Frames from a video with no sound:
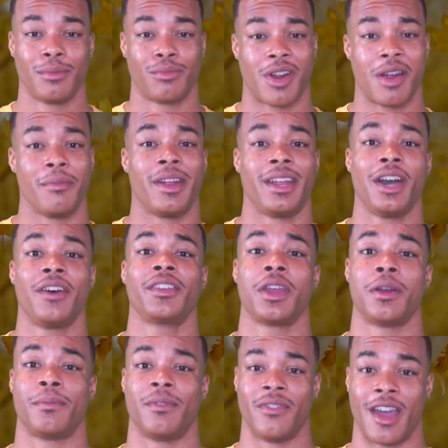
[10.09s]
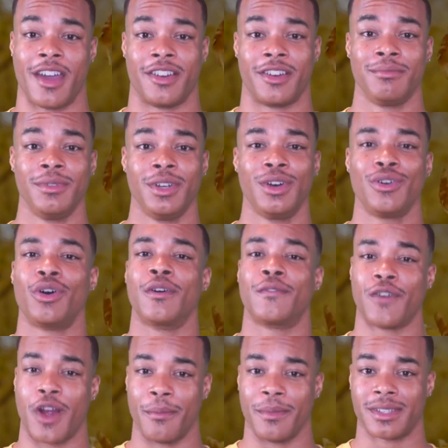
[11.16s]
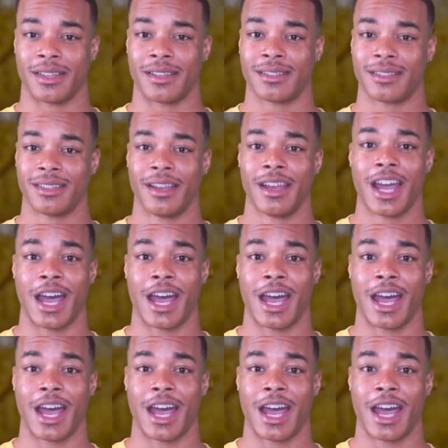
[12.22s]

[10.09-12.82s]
primary health care provider, or pharmacist